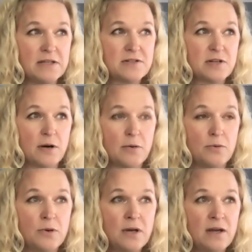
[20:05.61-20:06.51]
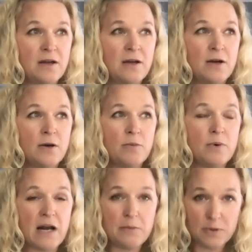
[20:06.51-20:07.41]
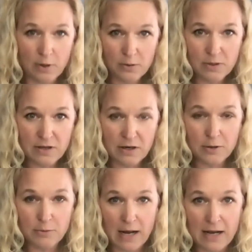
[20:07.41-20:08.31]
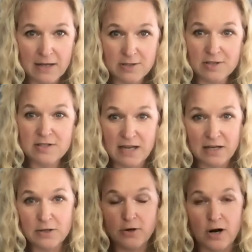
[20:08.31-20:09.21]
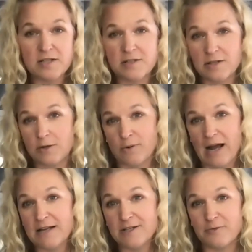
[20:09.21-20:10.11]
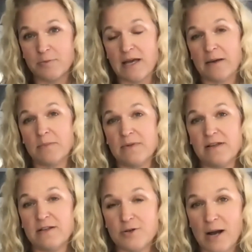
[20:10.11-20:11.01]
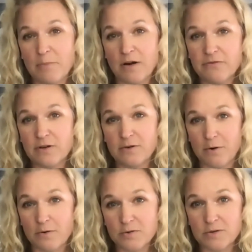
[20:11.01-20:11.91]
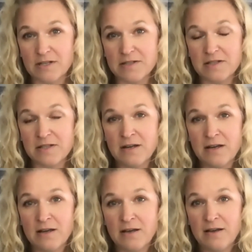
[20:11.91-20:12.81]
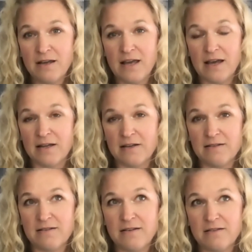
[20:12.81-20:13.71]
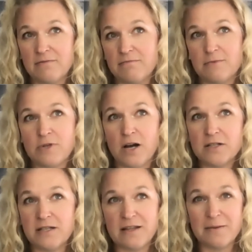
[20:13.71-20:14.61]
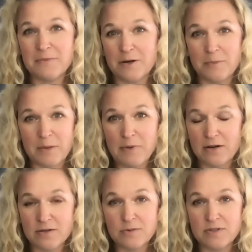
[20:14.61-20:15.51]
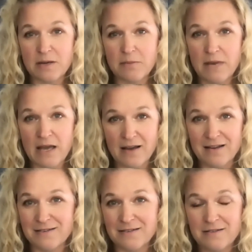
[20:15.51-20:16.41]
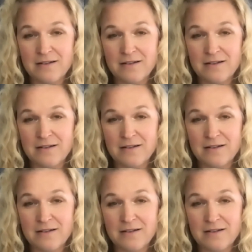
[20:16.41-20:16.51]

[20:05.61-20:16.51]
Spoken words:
And so when I would go to their garage and stand across the garage from them and drop off their groceries and talk to them, you know, my parents would say, man,